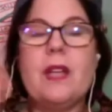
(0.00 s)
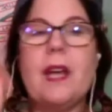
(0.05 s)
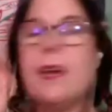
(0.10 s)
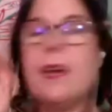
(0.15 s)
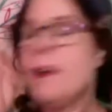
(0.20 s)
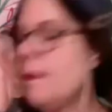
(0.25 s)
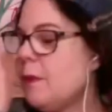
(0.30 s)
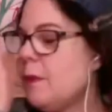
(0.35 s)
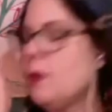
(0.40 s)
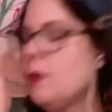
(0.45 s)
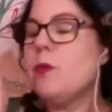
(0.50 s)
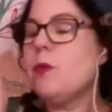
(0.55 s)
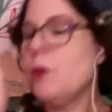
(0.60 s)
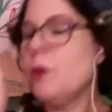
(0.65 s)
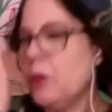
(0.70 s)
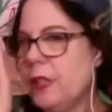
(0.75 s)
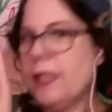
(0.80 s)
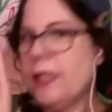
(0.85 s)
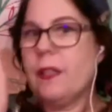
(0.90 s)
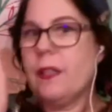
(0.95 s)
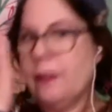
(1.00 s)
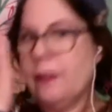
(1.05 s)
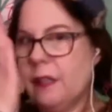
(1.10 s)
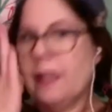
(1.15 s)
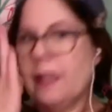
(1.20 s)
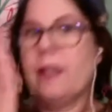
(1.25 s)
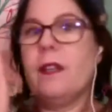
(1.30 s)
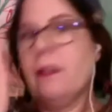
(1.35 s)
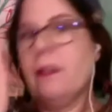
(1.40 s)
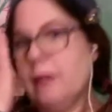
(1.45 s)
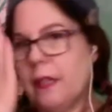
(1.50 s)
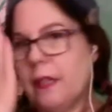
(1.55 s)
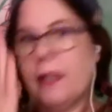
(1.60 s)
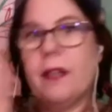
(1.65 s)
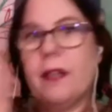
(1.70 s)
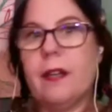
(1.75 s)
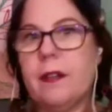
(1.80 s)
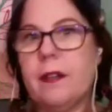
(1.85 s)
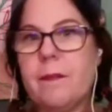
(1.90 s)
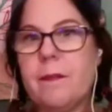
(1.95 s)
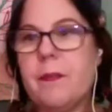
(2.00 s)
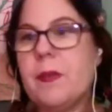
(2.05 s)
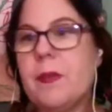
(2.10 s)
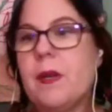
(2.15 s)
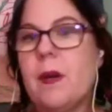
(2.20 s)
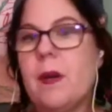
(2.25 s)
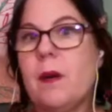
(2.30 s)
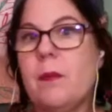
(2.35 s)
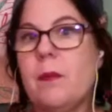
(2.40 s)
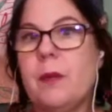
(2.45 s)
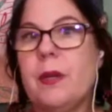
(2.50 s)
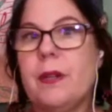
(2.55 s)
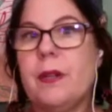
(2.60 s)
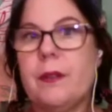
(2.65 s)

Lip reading: animals will lick and lick and lick it. But